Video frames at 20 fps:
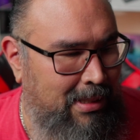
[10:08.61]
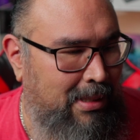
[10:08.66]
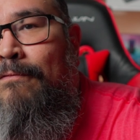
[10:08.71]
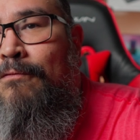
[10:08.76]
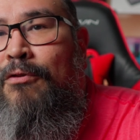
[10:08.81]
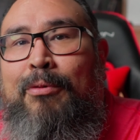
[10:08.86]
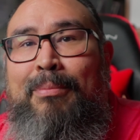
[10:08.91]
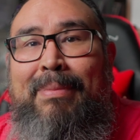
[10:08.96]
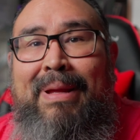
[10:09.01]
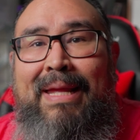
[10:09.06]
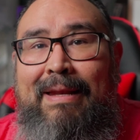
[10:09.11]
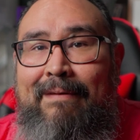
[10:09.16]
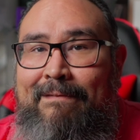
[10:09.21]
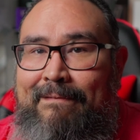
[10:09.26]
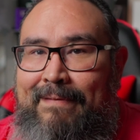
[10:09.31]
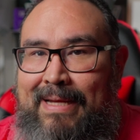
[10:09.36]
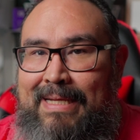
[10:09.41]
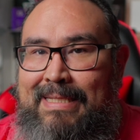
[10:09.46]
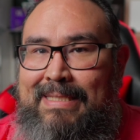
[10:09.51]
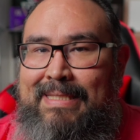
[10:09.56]
For me to
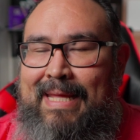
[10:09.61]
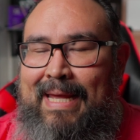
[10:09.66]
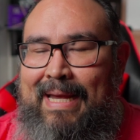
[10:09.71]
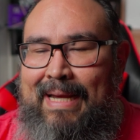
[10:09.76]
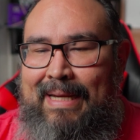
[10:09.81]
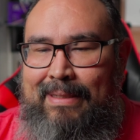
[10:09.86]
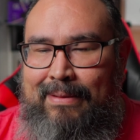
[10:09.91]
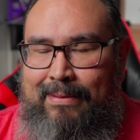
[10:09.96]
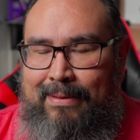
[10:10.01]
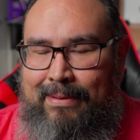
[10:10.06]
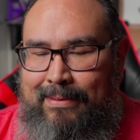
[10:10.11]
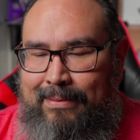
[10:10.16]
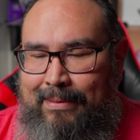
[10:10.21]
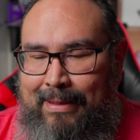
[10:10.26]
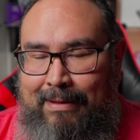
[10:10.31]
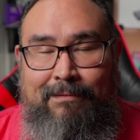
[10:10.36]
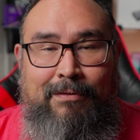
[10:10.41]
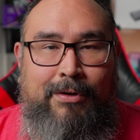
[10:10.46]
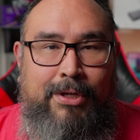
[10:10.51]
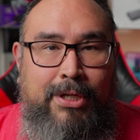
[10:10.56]
fix that,
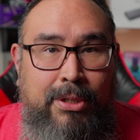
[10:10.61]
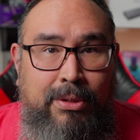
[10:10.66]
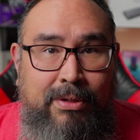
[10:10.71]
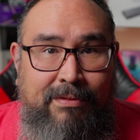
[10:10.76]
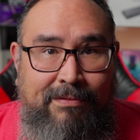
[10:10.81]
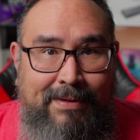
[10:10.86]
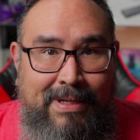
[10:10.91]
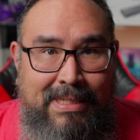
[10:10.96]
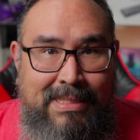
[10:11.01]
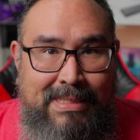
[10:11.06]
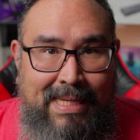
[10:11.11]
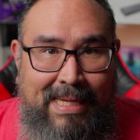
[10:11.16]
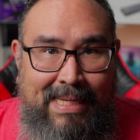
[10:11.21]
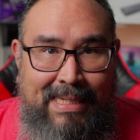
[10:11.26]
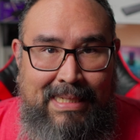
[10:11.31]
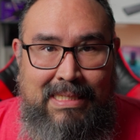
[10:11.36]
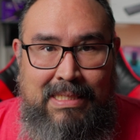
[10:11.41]
and for you to fix that,